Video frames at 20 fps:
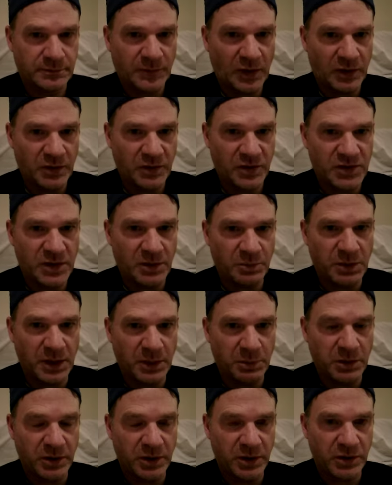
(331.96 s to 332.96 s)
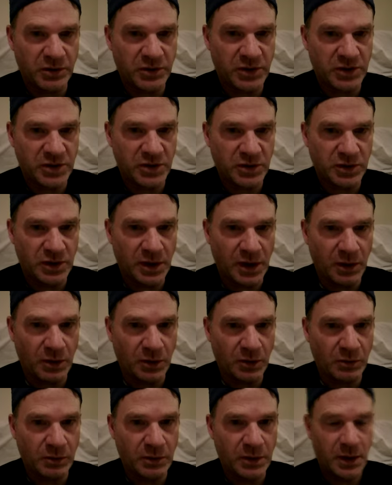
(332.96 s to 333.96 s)
Are there some people that are just
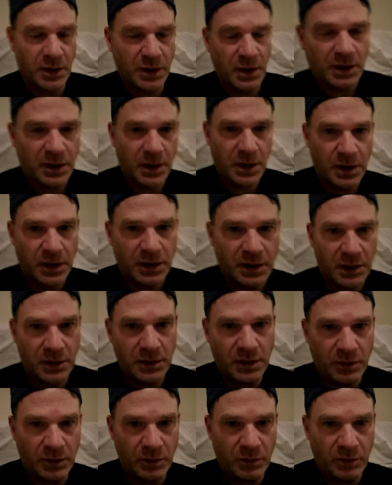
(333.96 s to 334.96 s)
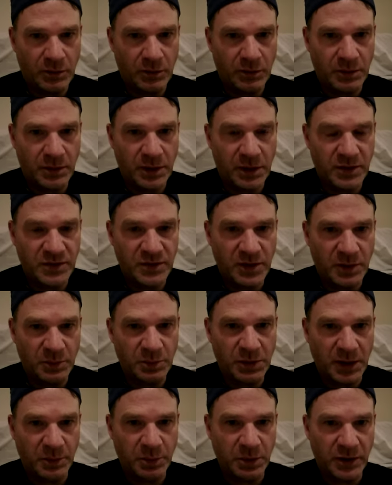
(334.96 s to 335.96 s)
slow? No. There are some
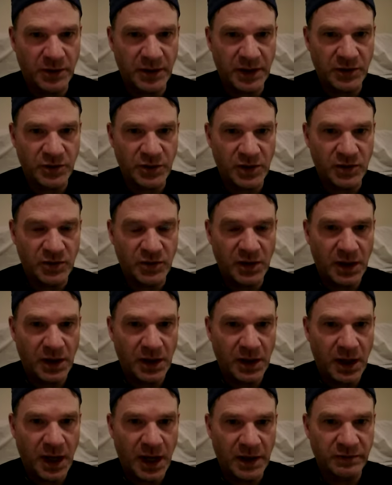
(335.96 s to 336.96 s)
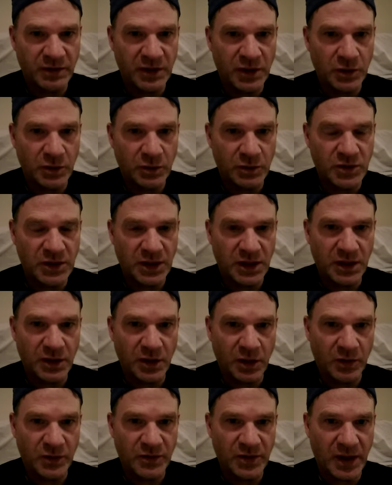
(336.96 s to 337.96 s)
people that just have huge
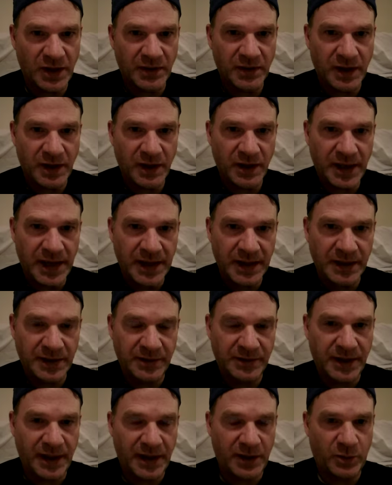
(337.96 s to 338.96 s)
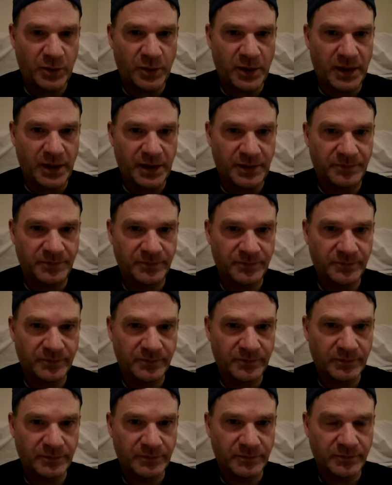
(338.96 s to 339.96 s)
egos and they like it that way.
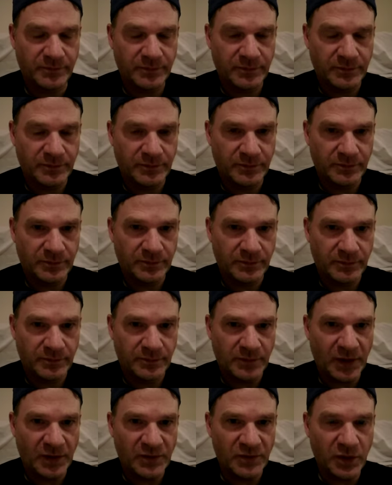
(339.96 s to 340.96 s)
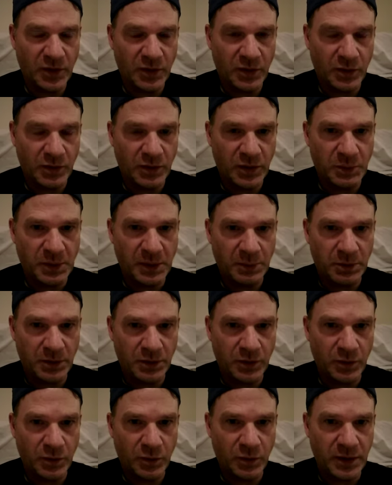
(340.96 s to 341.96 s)
So the people
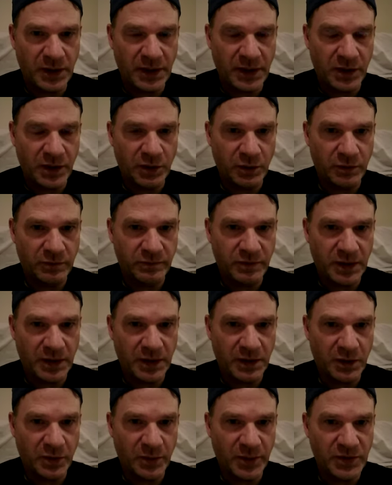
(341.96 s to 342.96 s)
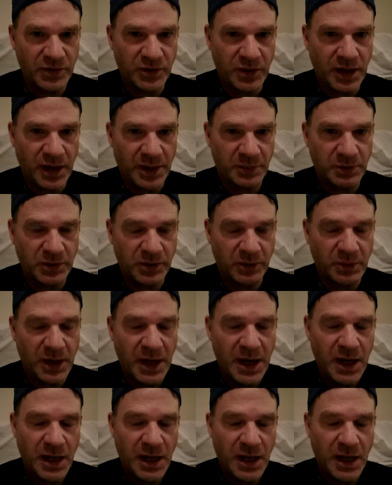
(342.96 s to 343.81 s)
who are letting go of the ego, what's going to happen to them?